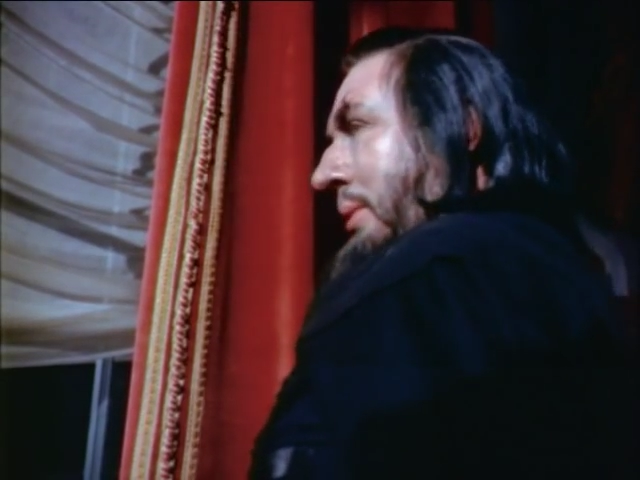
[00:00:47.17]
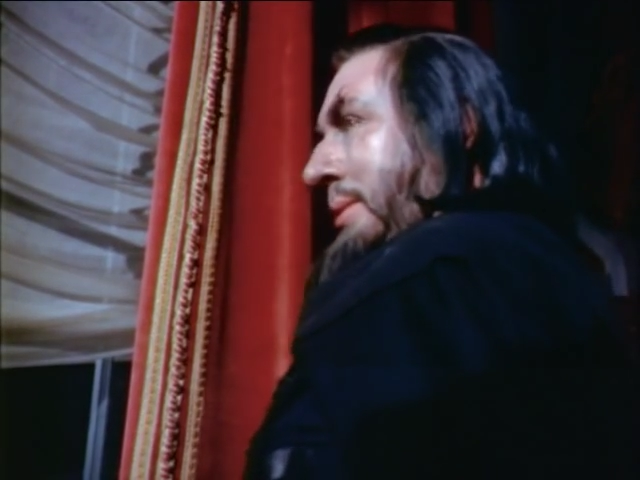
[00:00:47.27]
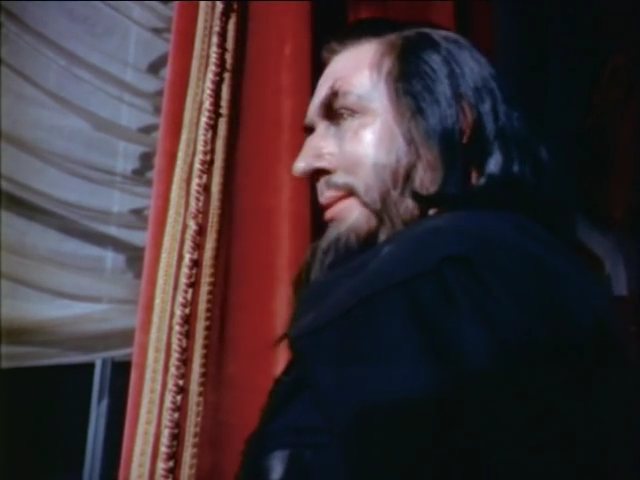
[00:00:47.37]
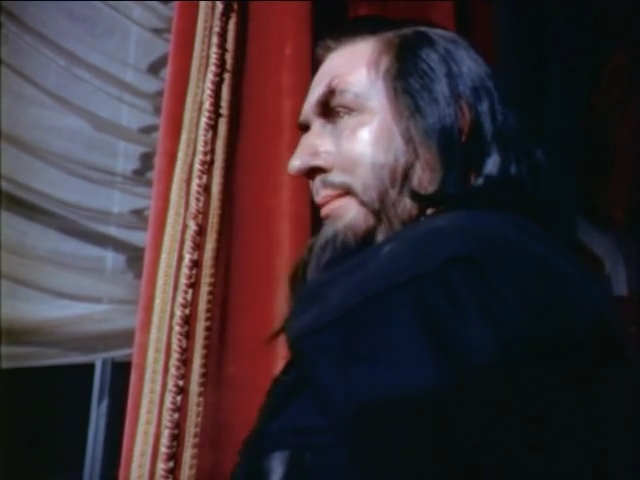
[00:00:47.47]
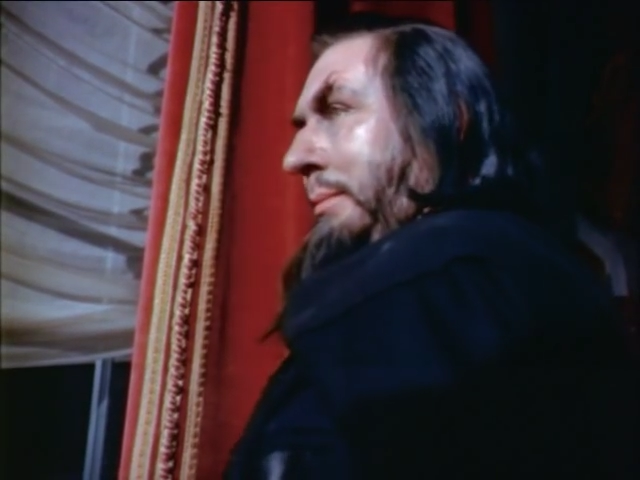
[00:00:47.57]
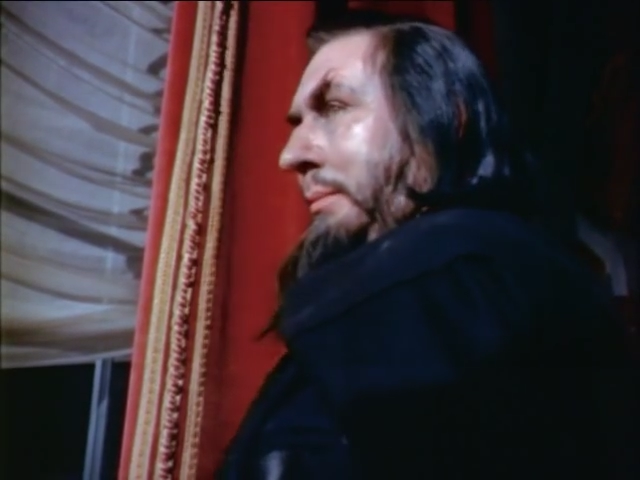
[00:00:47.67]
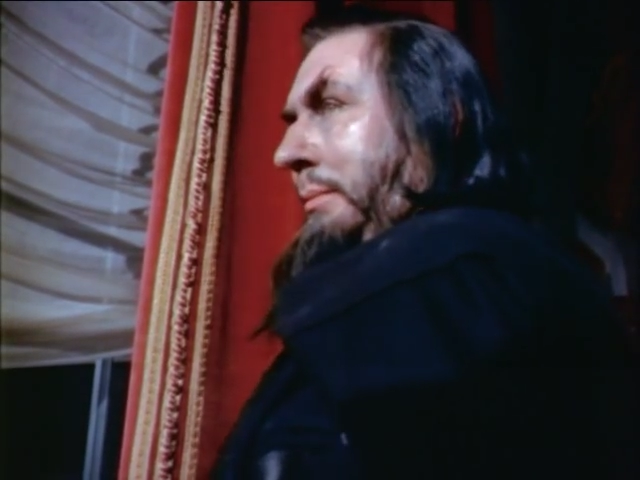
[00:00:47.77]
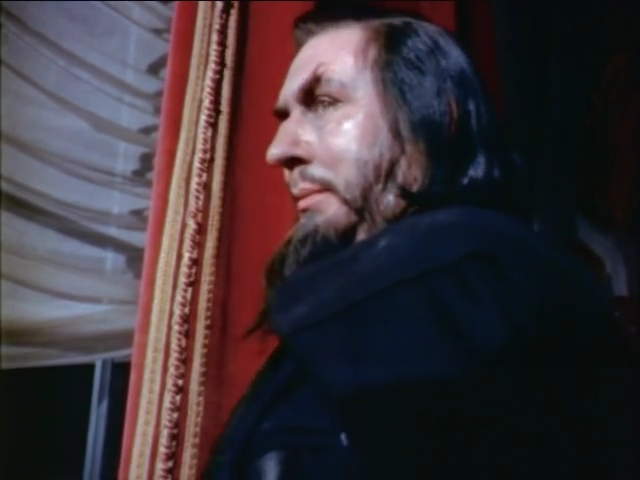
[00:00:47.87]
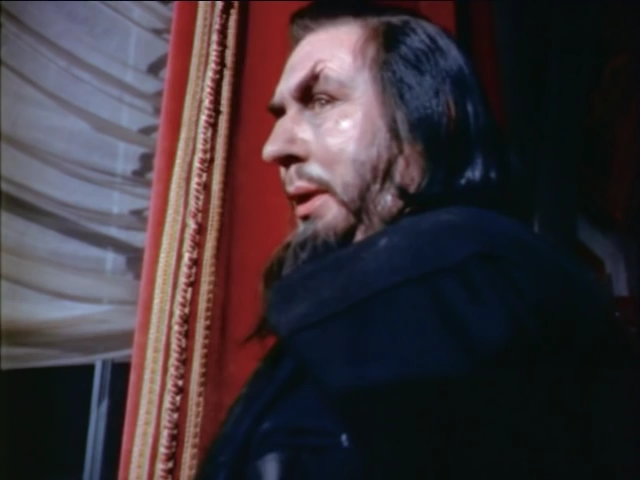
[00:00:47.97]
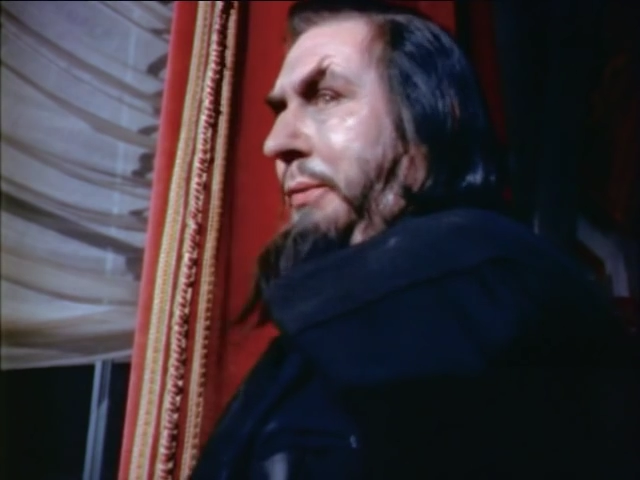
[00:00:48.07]
pots.
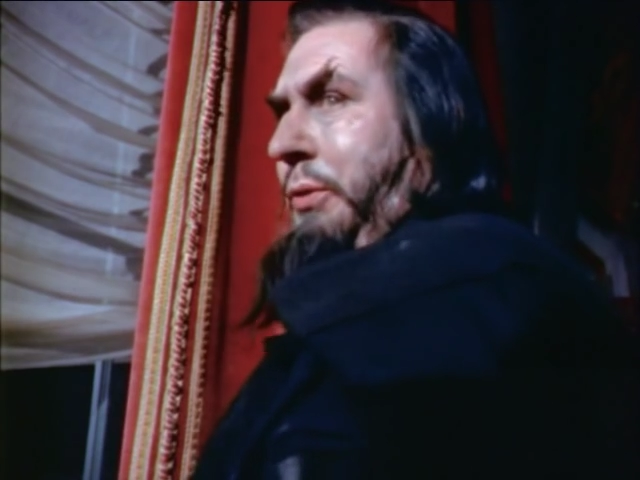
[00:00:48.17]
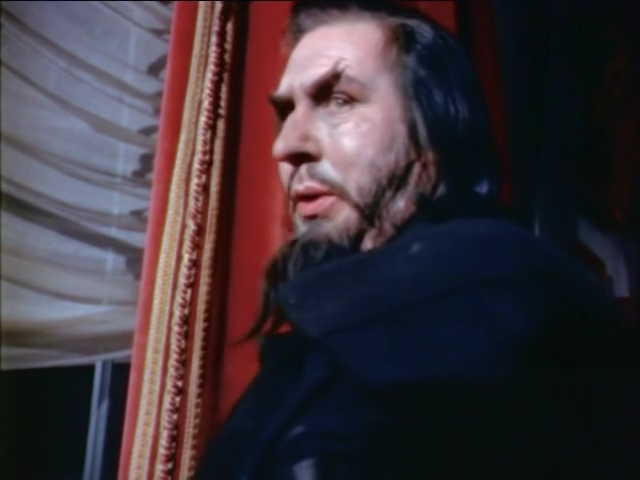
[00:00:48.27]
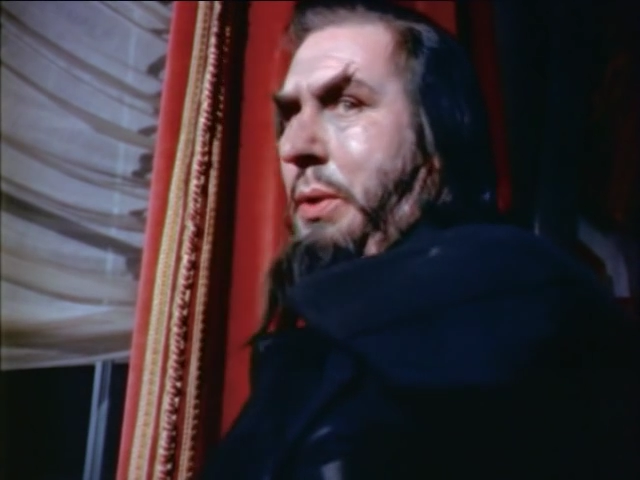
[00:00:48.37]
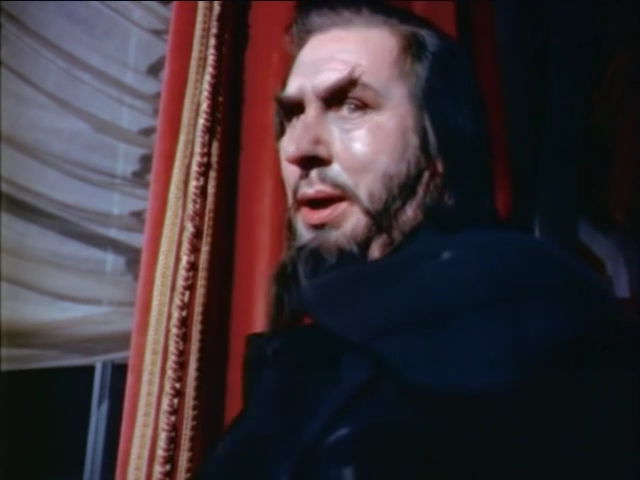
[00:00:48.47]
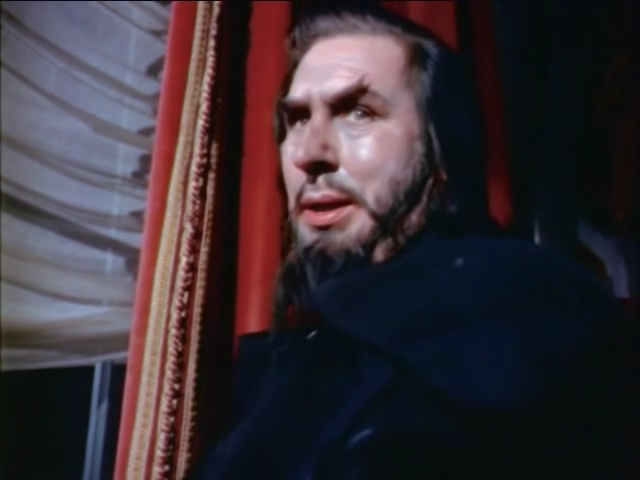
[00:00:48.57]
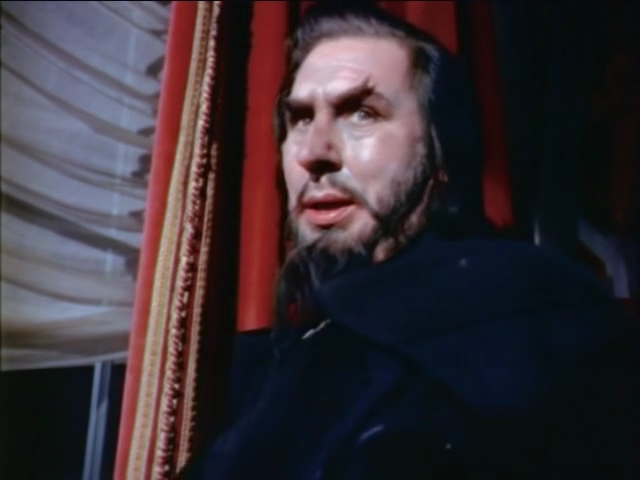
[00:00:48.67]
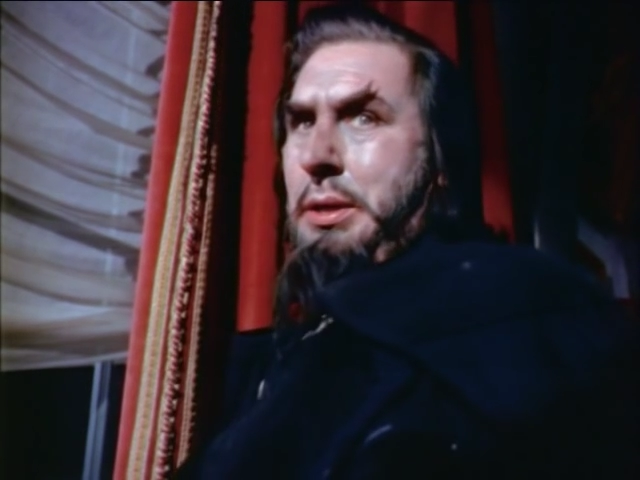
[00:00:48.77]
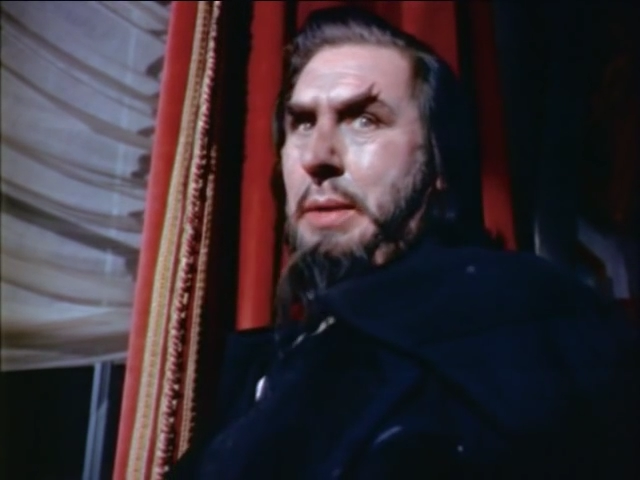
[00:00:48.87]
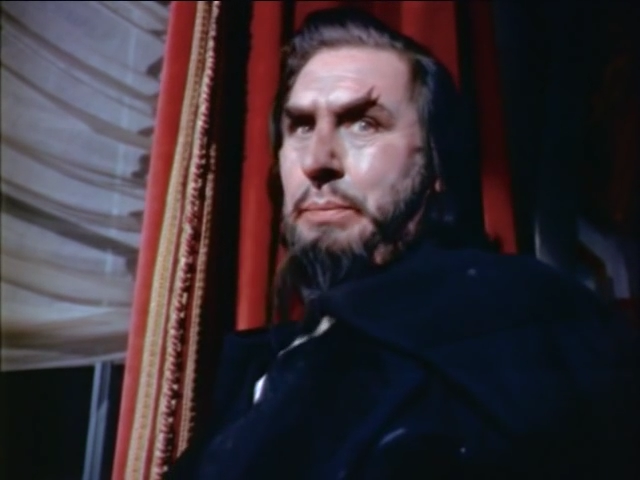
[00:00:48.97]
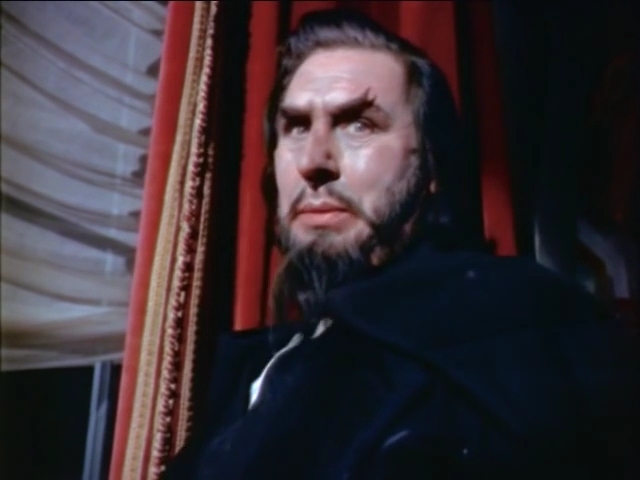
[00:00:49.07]
Everywhere
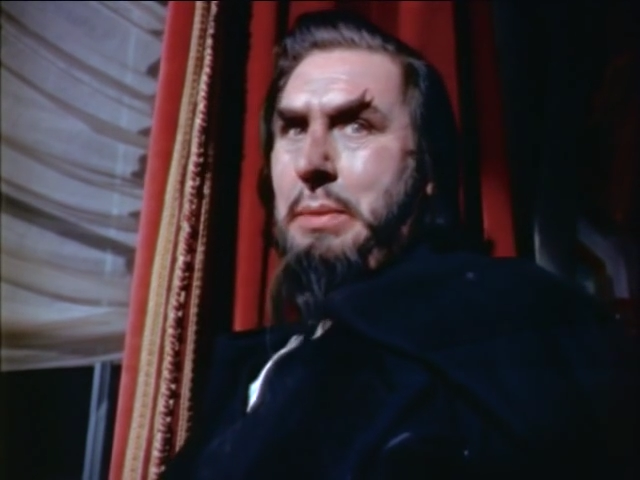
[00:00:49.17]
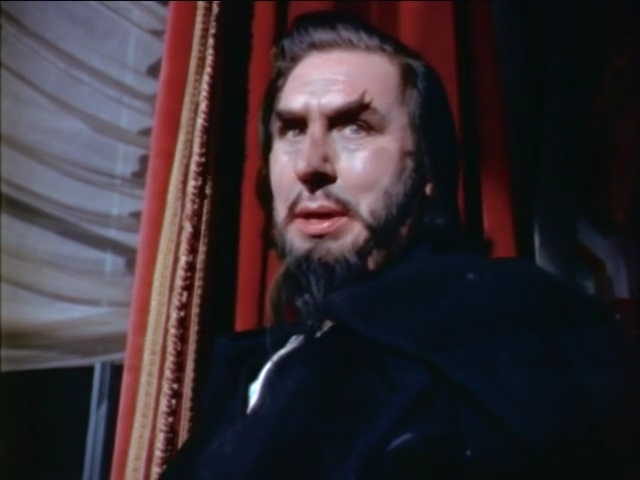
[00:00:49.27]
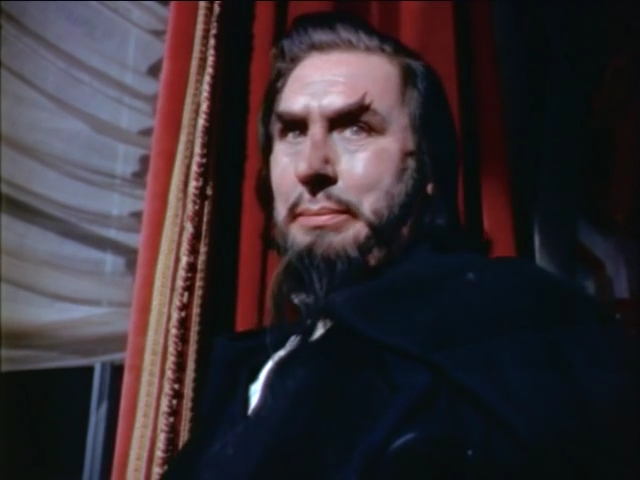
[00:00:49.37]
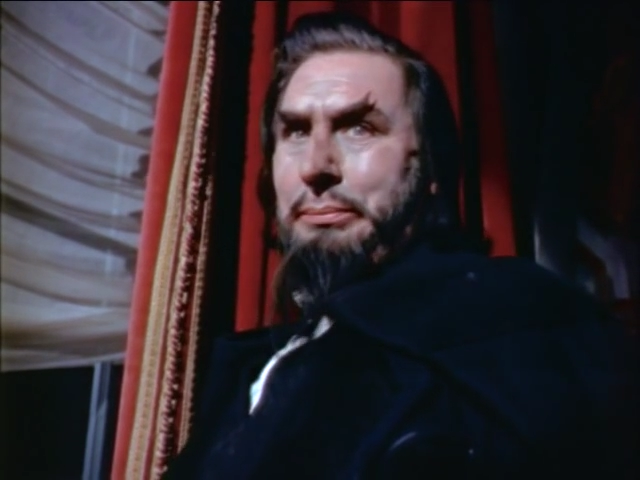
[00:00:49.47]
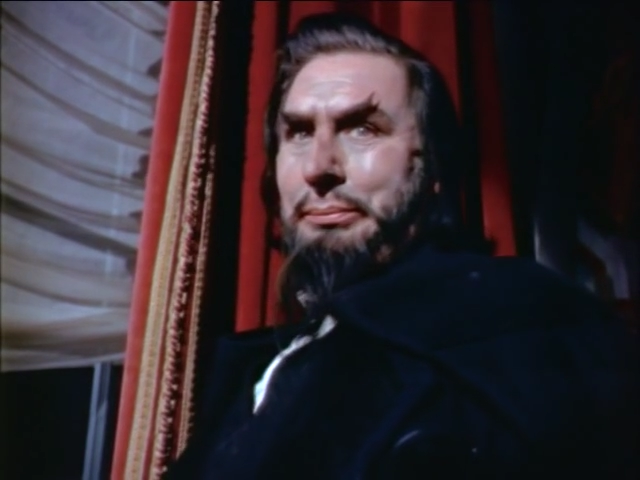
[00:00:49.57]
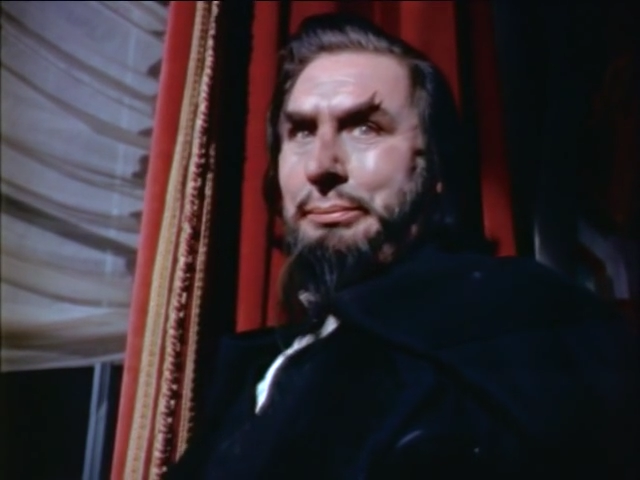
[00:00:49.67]
except at me.